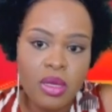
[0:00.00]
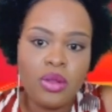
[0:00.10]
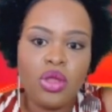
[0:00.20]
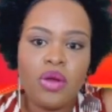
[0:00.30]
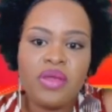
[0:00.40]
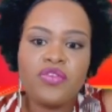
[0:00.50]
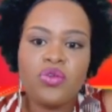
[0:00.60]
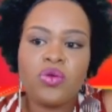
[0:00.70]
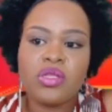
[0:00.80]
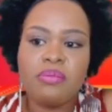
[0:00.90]
Now, if you
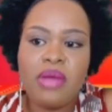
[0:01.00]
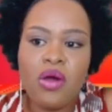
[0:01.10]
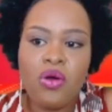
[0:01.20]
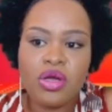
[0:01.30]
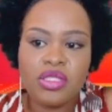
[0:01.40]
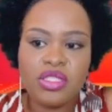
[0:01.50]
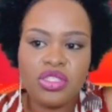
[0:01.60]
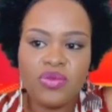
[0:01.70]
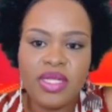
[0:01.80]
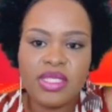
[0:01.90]
look, the Mao
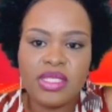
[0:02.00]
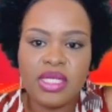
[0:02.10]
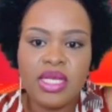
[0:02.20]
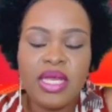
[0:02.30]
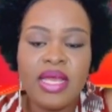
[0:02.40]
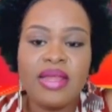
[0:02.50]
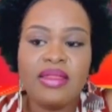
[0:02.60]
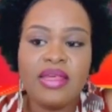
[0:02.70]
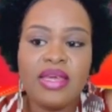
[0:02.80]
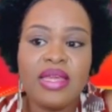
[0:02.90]
constituency,
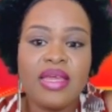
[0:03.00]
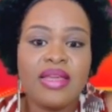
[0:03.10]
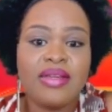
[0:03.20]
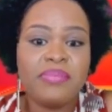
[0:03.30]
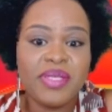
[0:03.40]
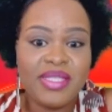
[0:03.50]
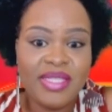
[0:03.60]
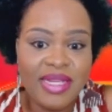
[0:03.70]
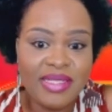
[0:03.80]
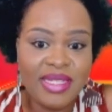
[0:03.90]
the
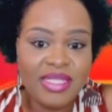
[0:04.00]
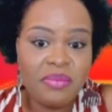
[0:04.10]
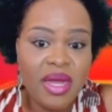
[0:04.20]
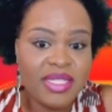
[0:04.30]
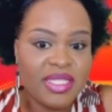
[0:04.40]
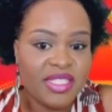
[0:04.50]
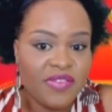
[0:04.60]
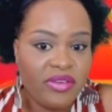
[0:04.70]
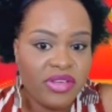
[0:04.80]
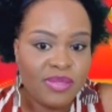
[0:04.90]
percentage margin is
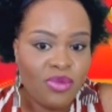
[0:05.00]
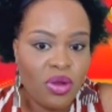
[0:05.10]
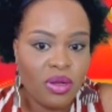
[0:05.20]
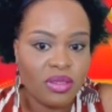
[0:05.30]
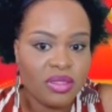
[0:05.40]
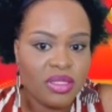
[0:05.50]
very small.